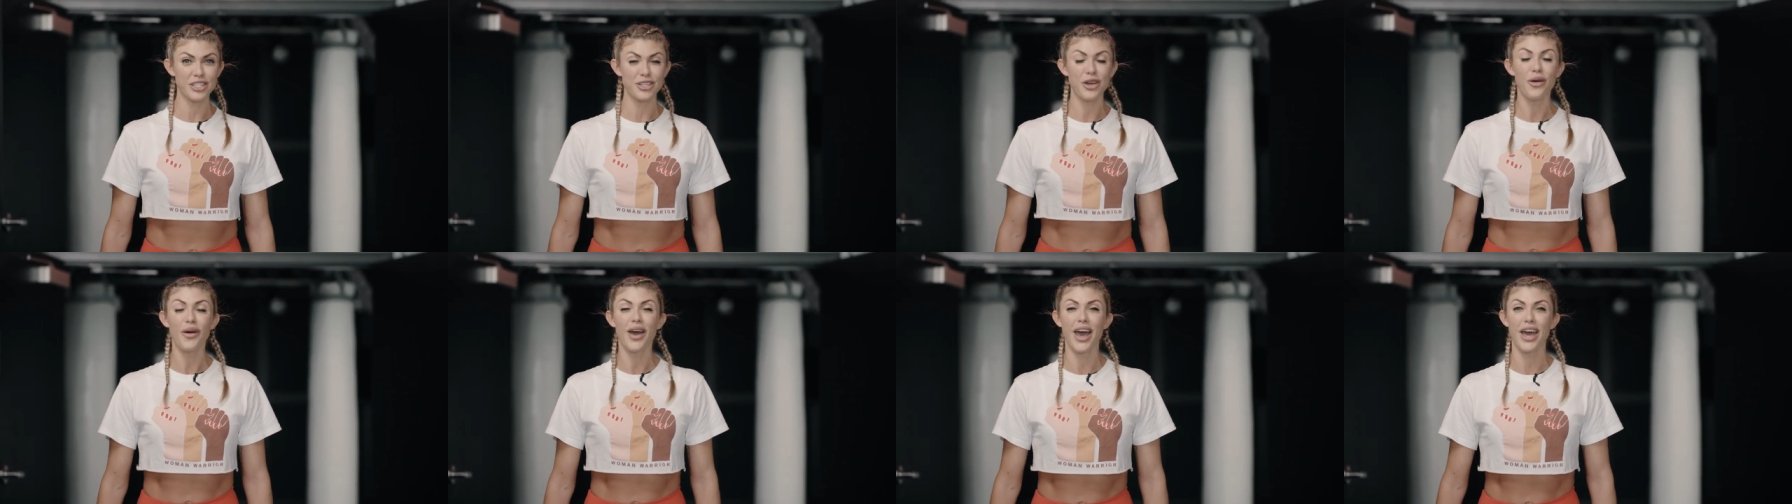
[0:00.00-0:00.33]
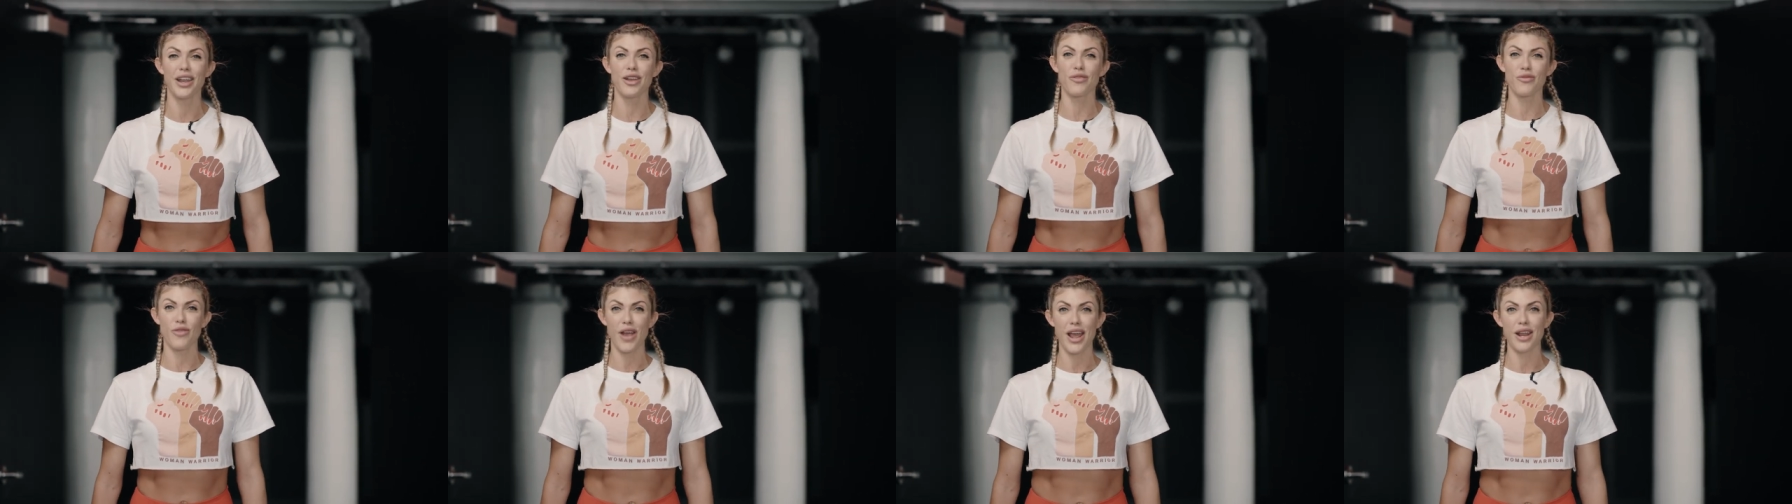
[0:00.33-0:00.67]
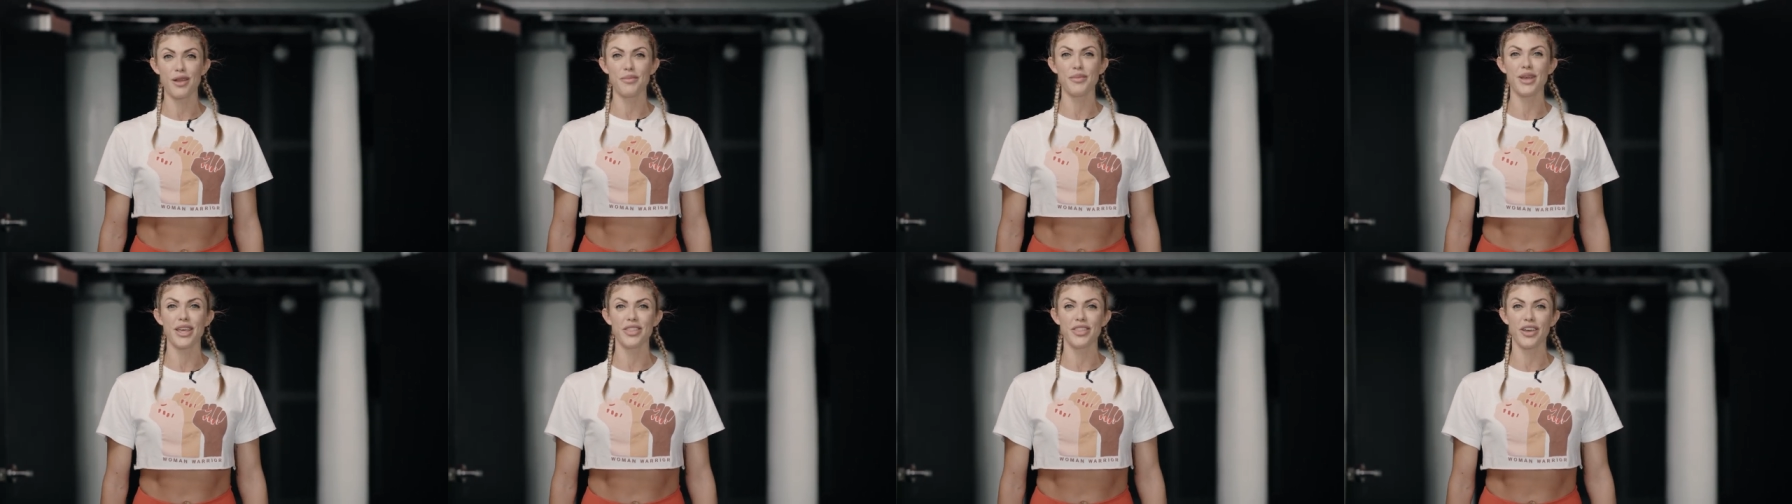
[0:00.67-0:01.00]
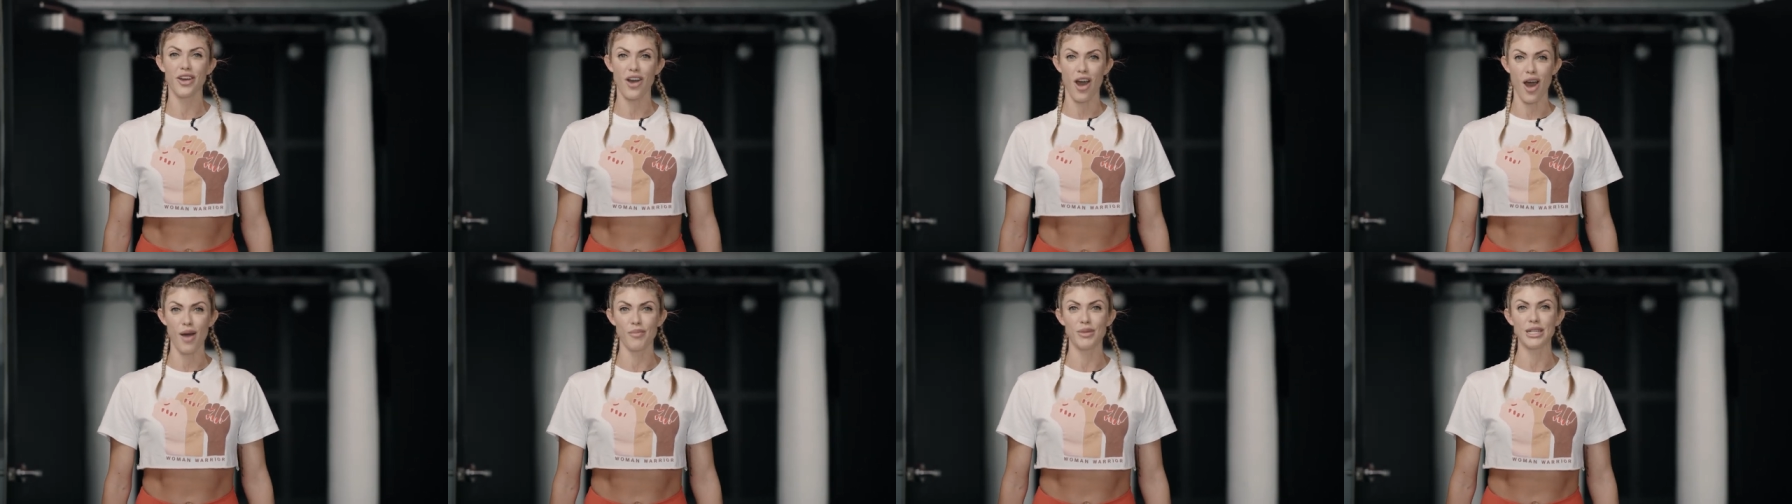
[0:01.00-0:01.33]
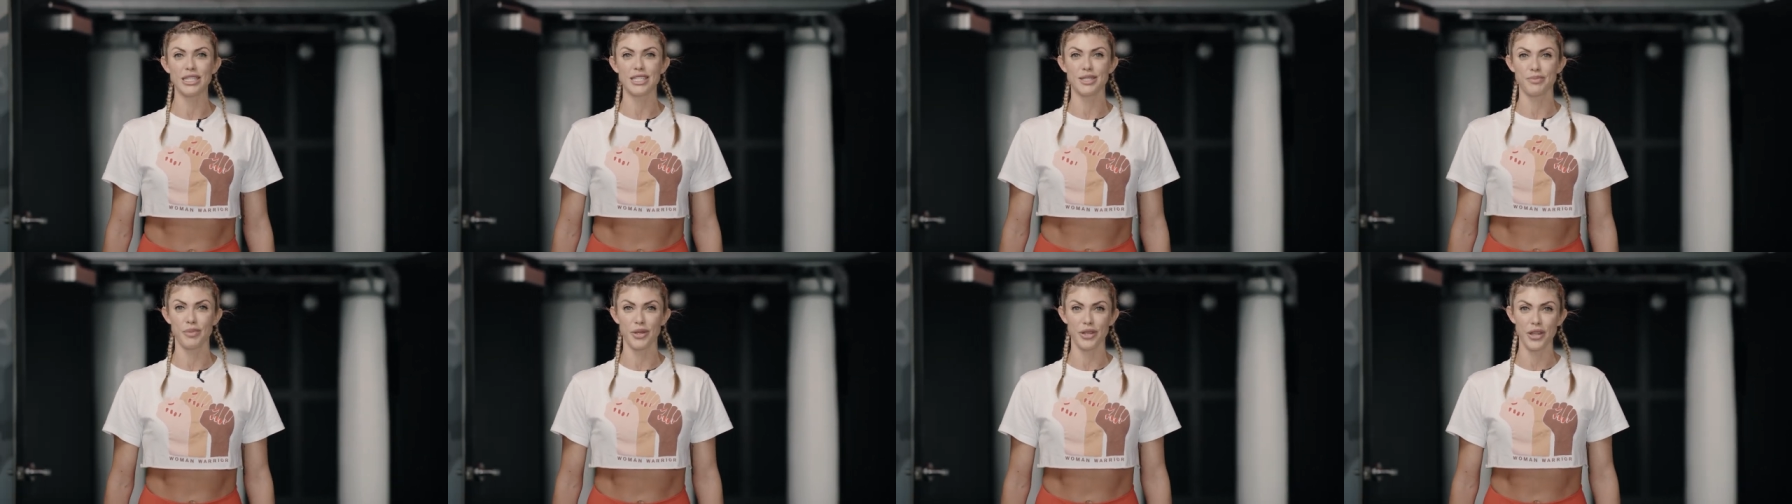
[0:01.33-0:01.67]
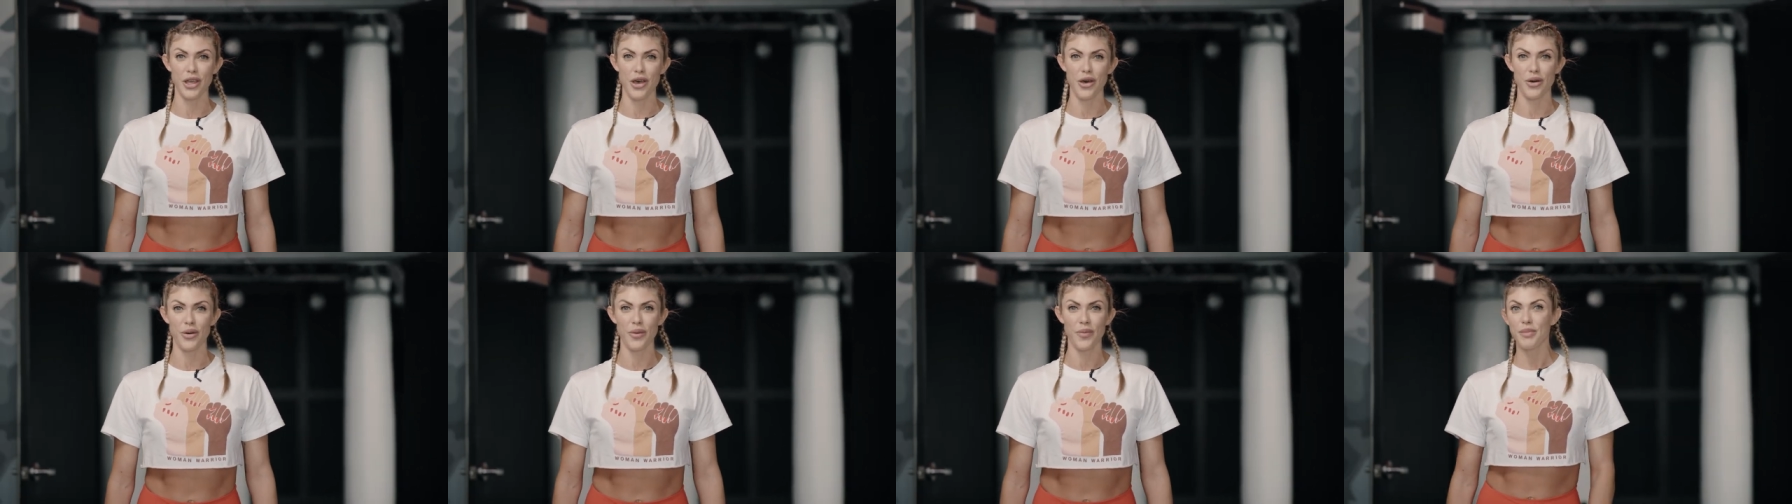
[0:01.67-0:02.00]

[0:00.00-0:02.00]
go ahead and write them in the comments below.